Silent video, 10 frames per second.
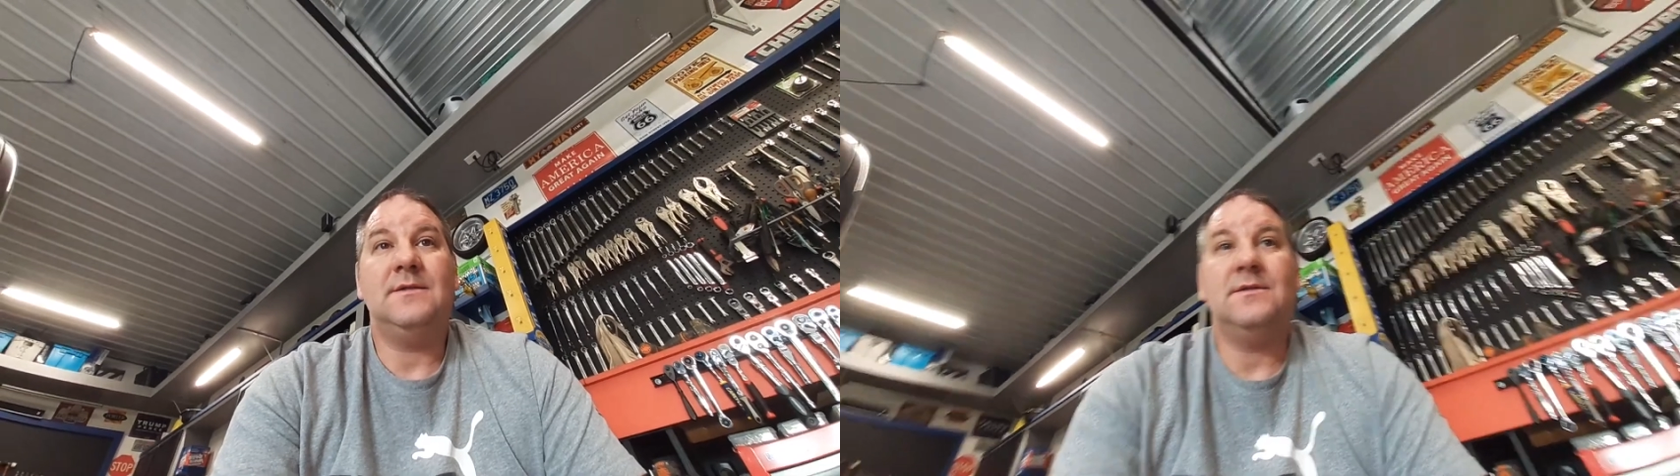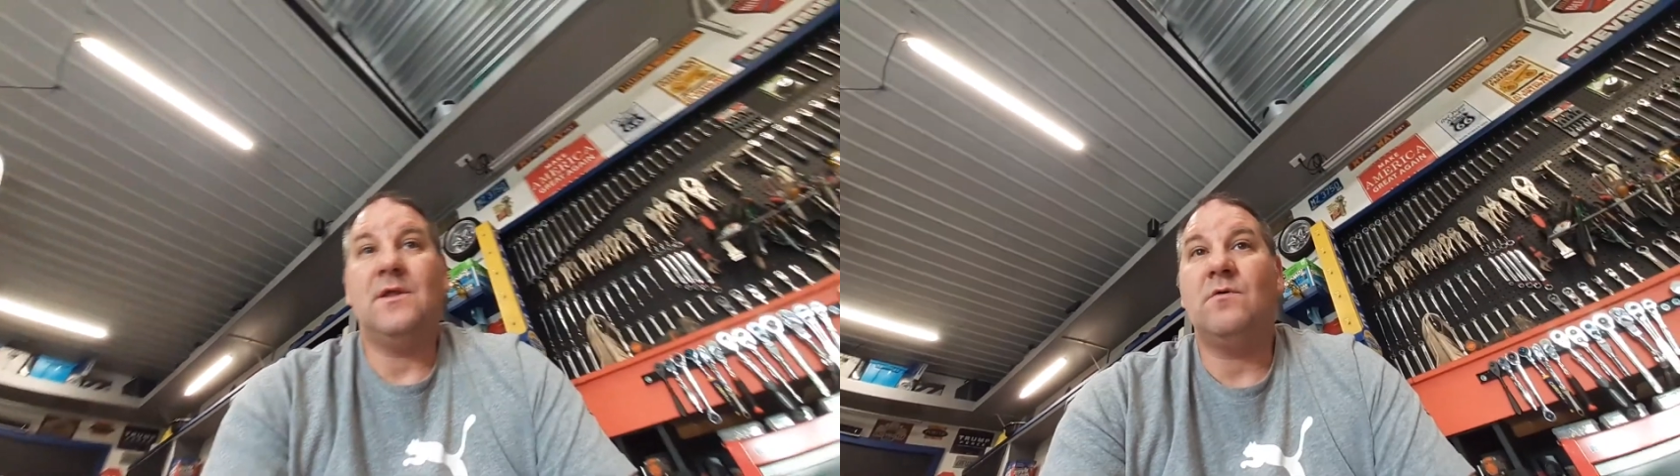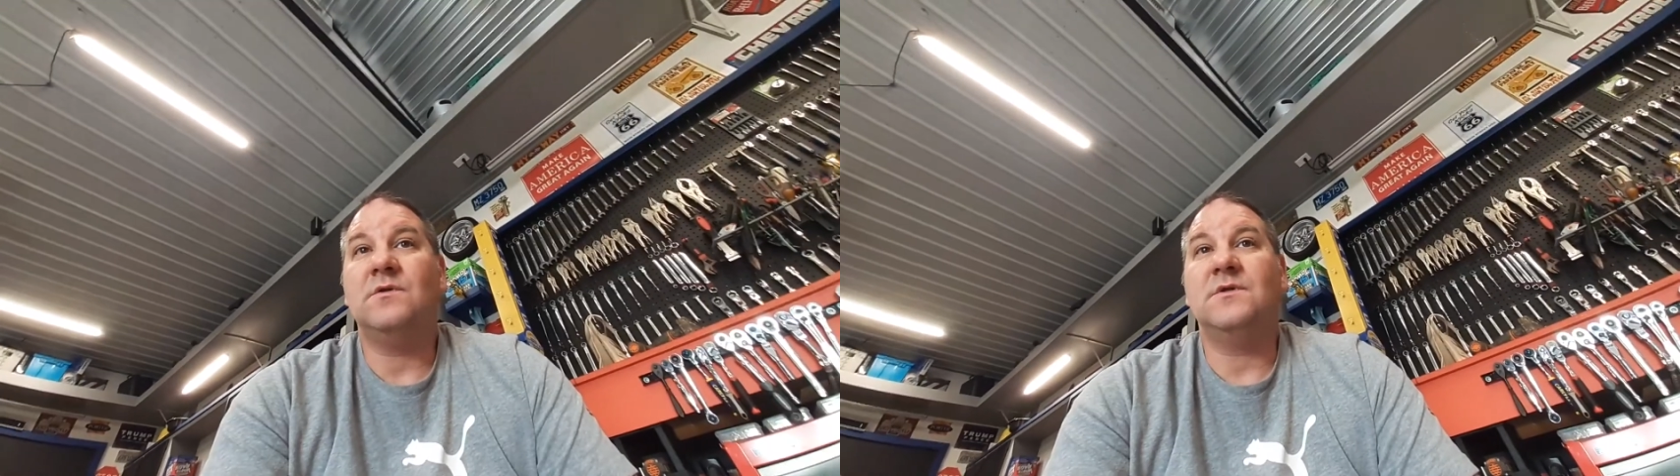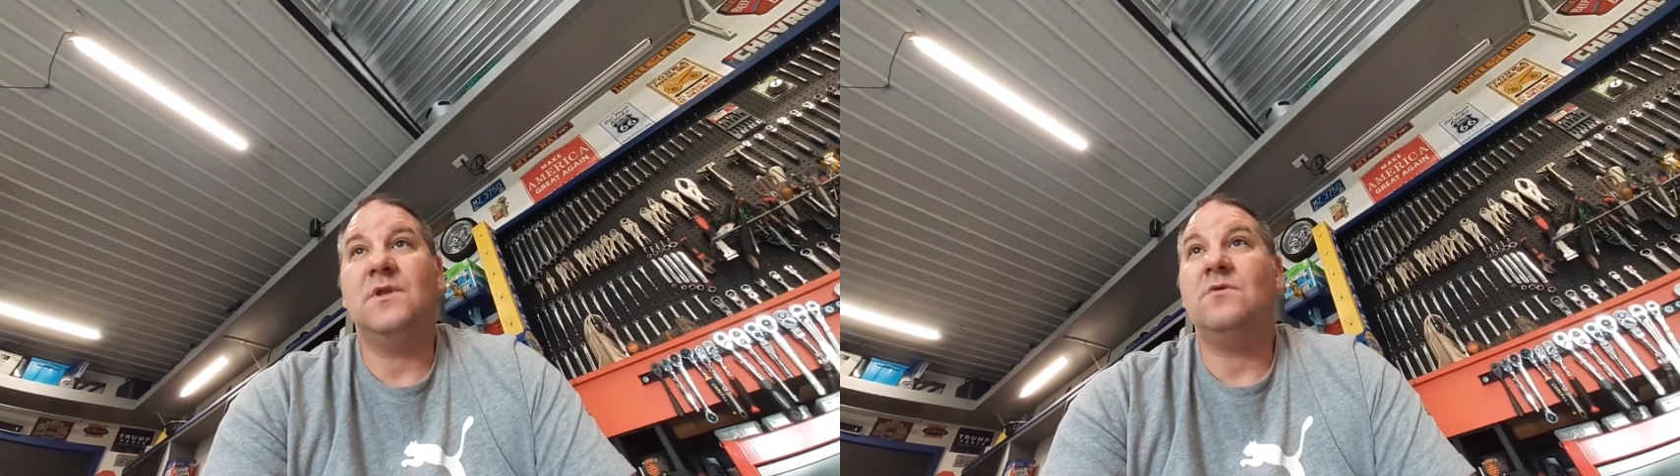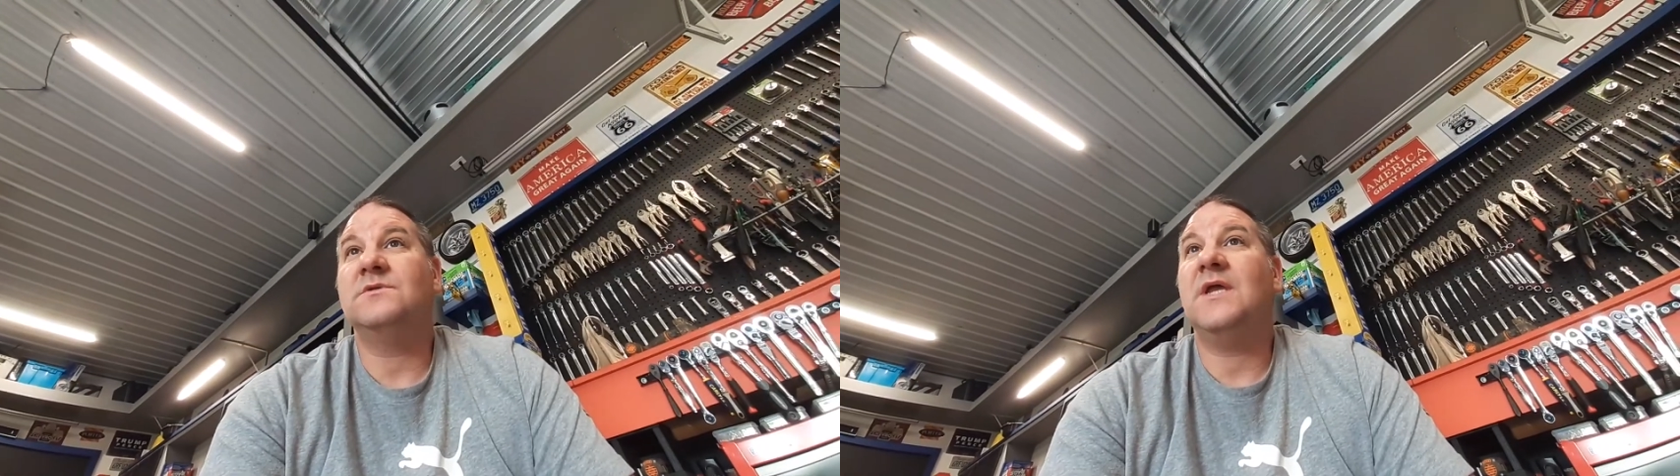
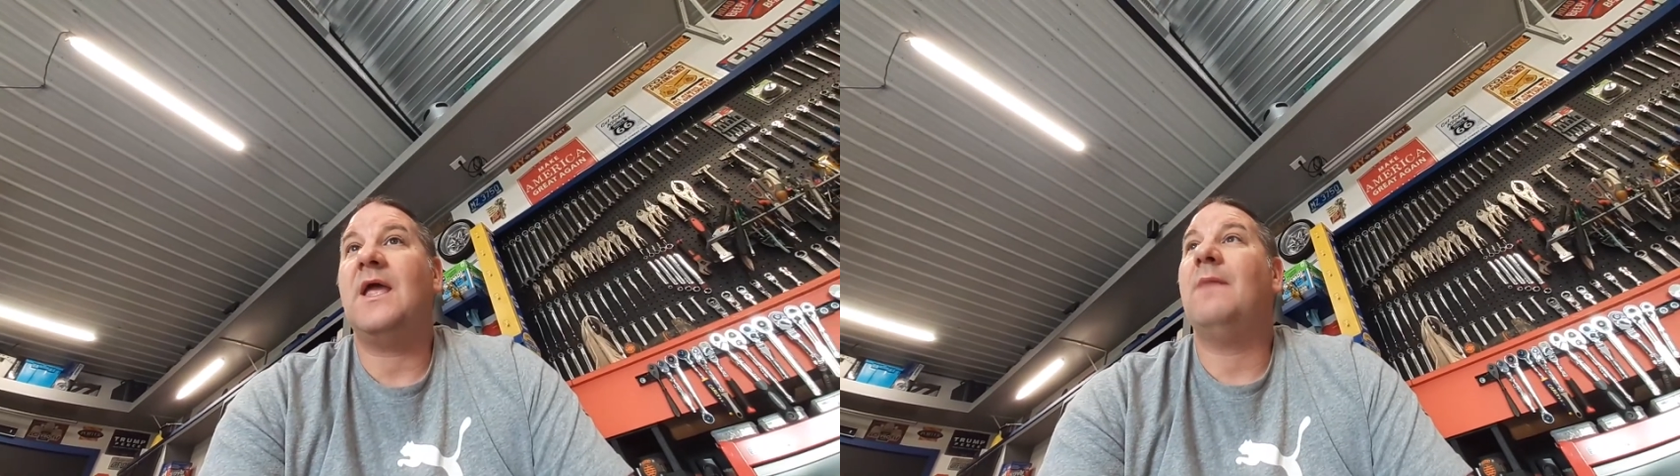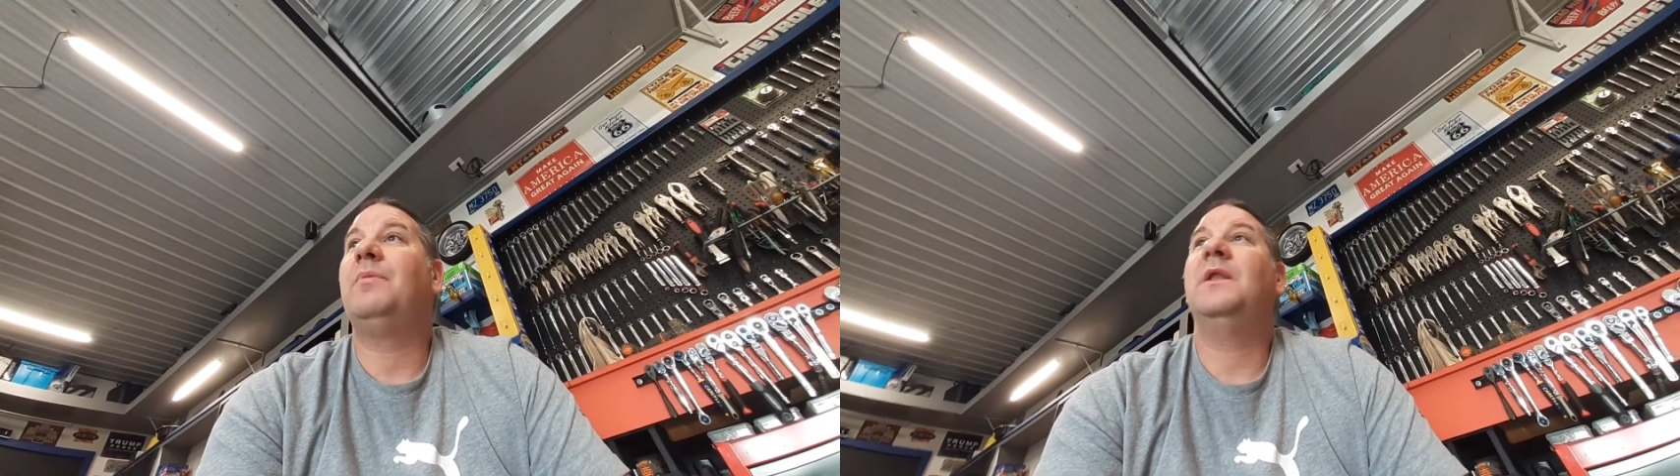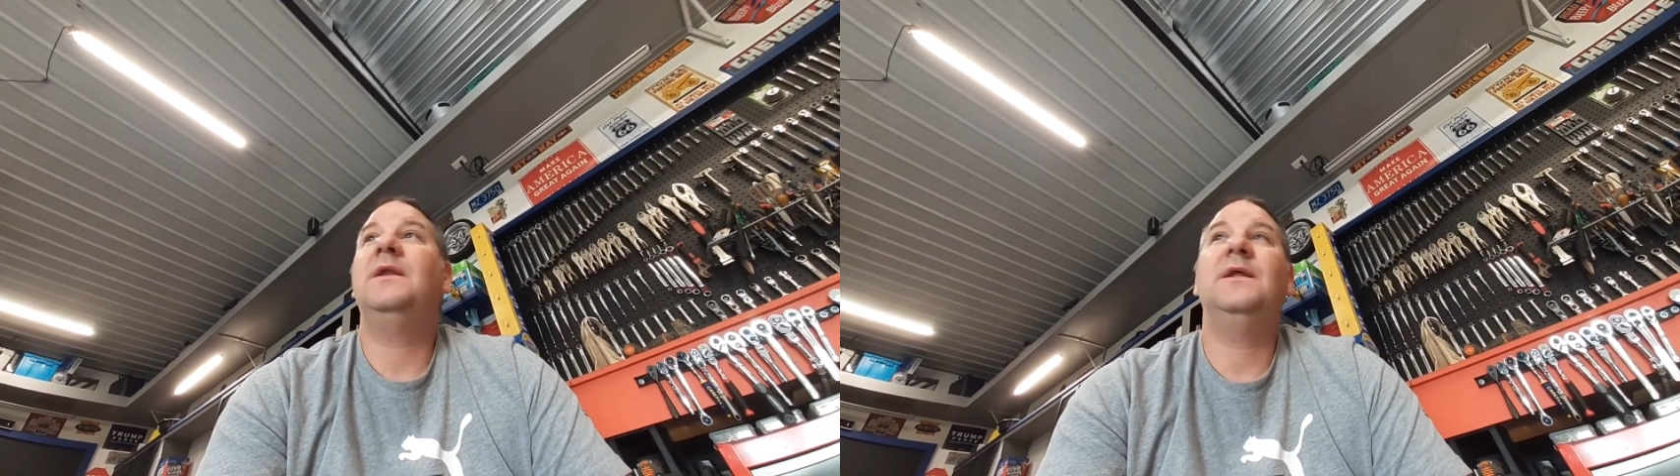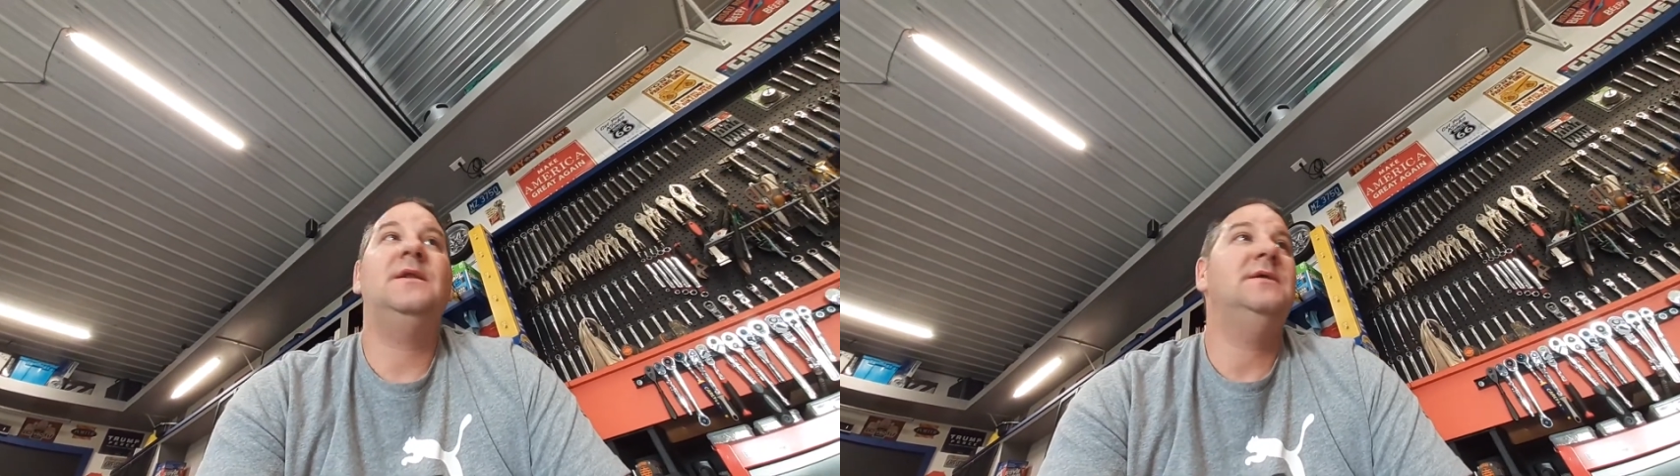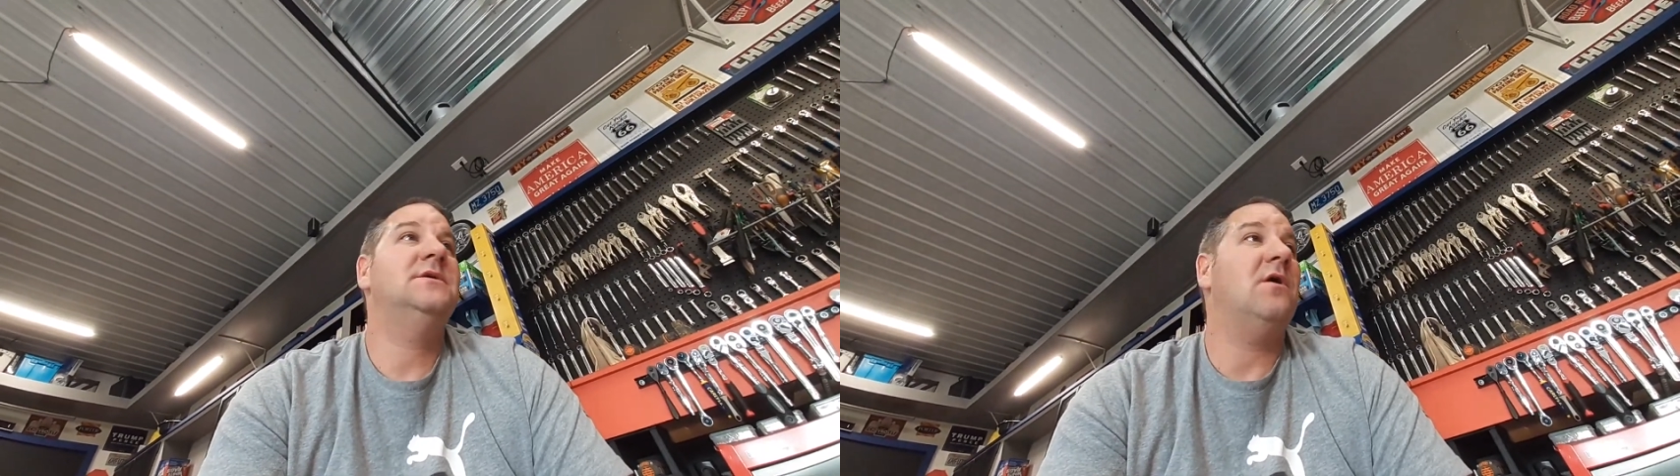Long as they got plenty of
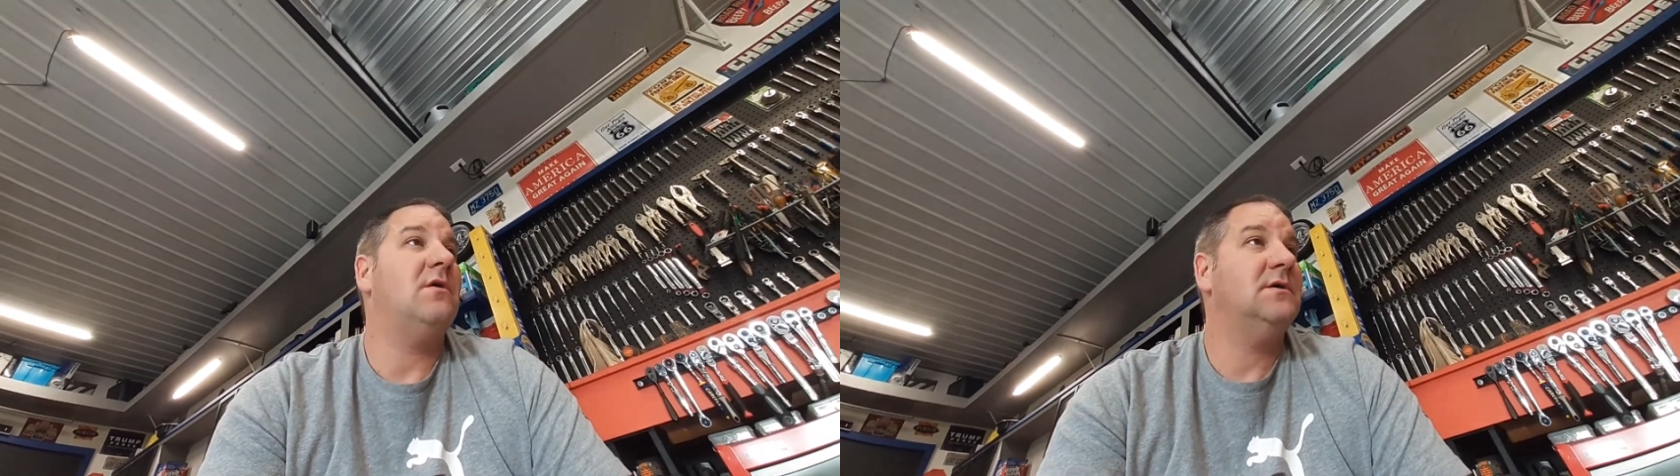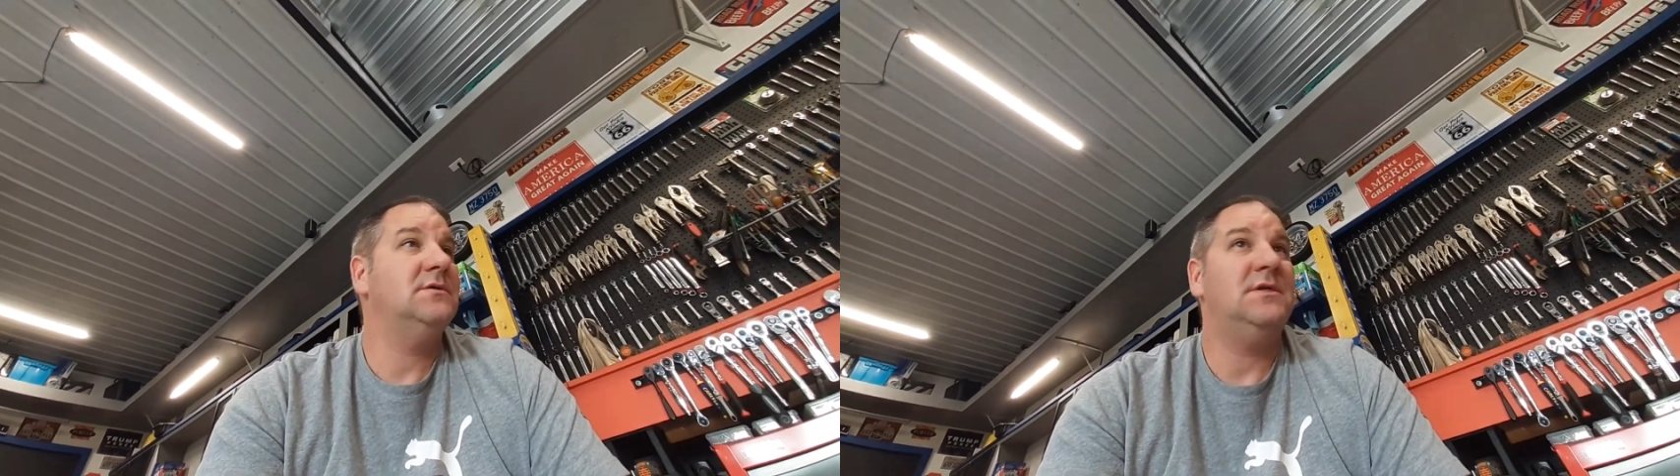these cars,